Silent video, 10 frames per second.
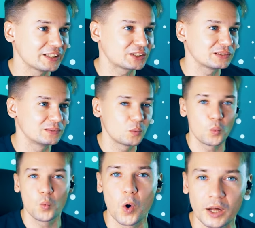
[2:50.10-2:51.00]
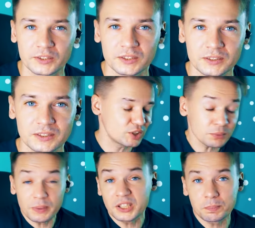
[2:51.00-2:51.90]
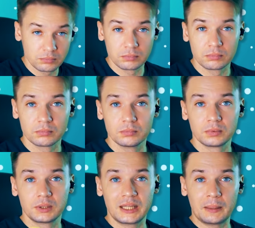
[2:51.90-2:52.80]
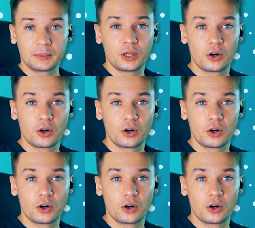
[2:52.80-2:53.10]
That's what? Just been spinning! Damn